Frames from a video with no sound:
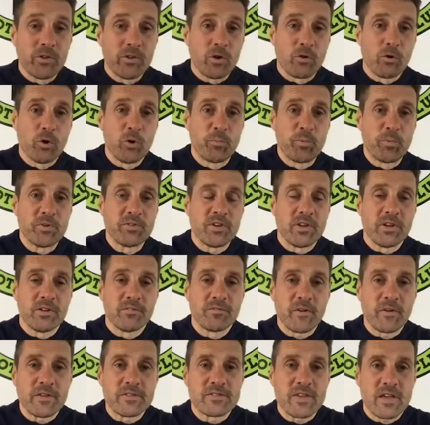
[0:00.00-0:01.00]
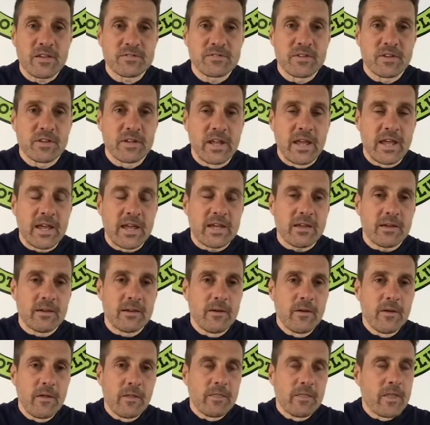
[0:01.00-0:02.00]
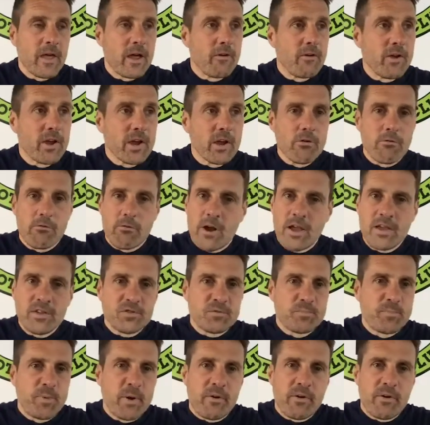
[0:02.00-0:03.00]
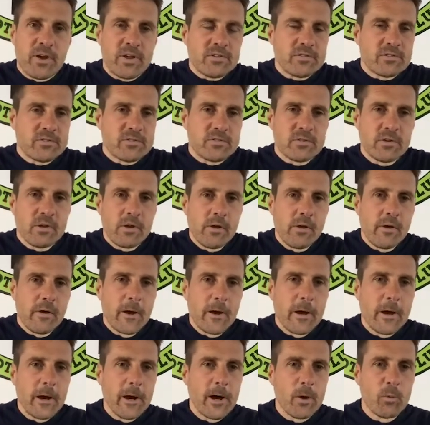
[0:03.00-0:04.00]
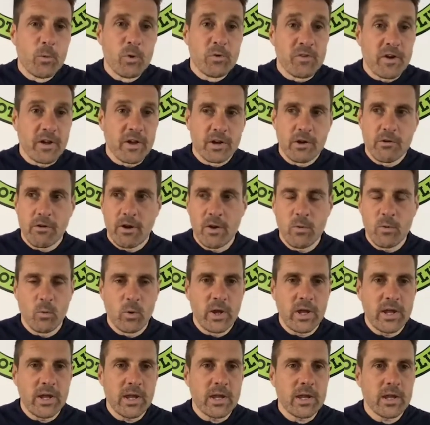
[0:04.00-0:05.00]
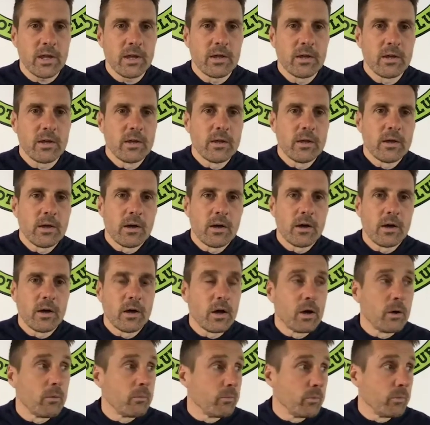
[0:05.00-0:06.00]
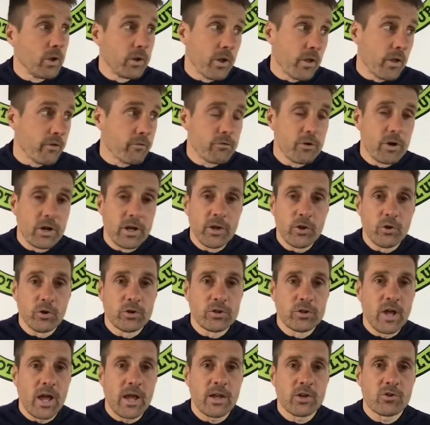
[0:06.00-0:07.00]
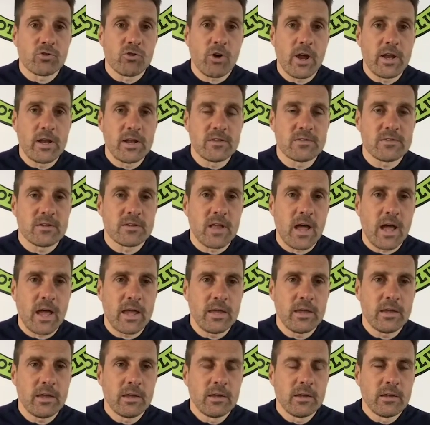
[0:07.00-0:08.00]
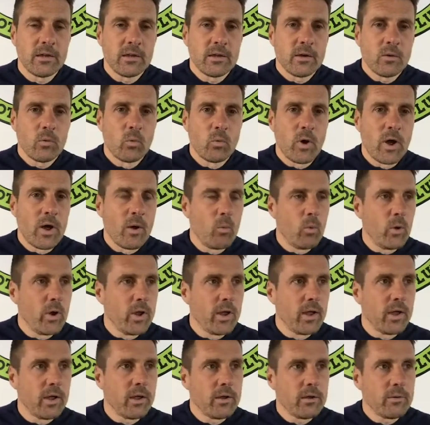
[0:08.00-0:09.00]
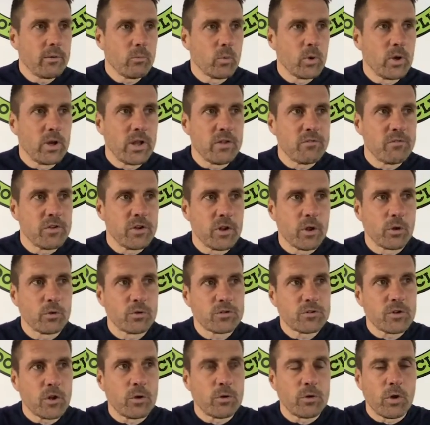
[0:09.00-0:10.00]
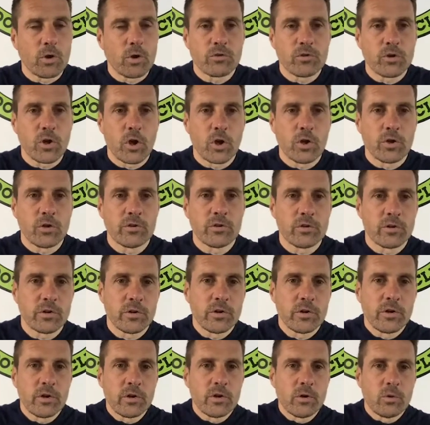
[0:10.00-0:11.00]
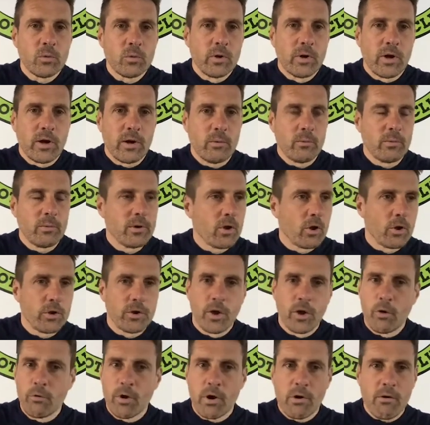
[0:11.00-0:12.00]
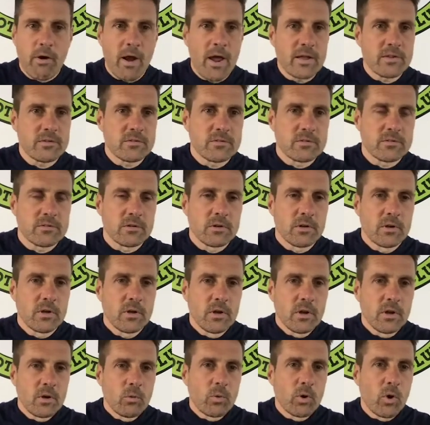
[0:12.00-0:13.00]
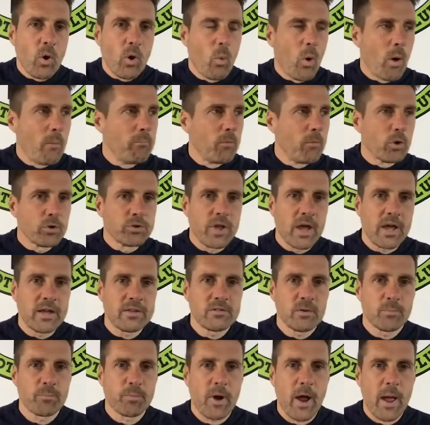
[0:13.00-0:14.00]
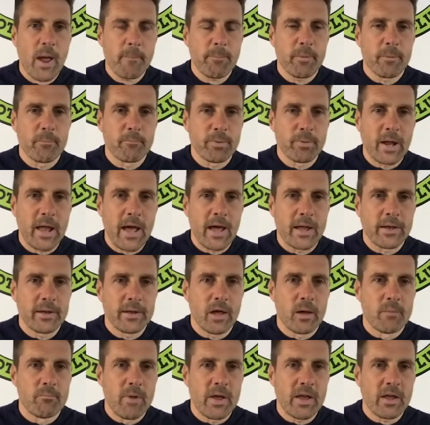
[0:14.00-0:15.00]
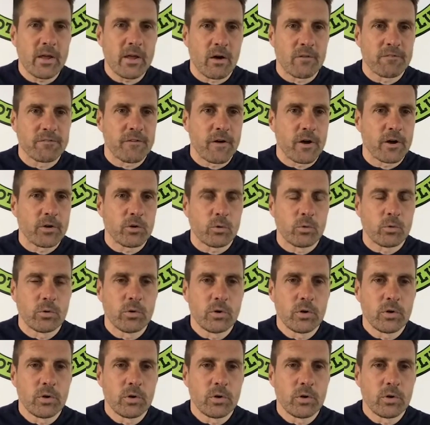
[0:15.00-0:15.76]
group is in fantastic nick. They're in great spirits. We've had a great week. Another really good day of training today, where we're leaving no stone unturned. We got no regrets. We got one more day to prep and plan and make our final